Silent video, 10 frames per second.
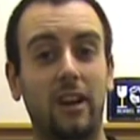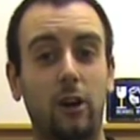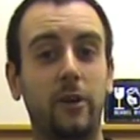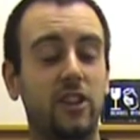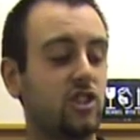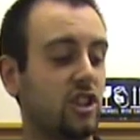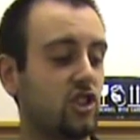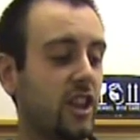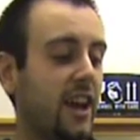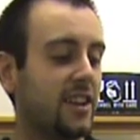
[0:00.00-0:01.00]
I'll be the
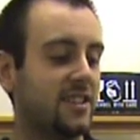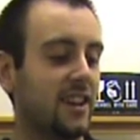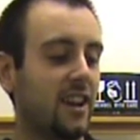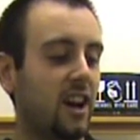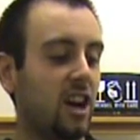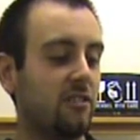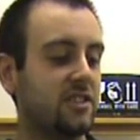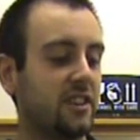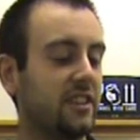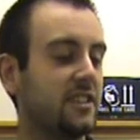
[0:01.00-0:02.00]
judge of that. Irish
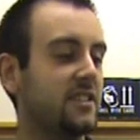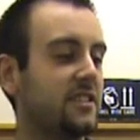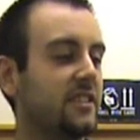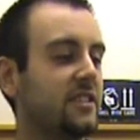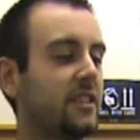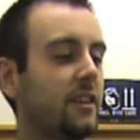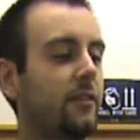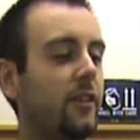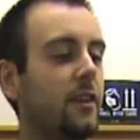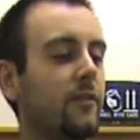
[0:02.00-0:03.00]
cider since
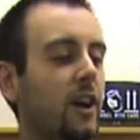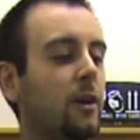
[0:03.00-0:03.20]
1935,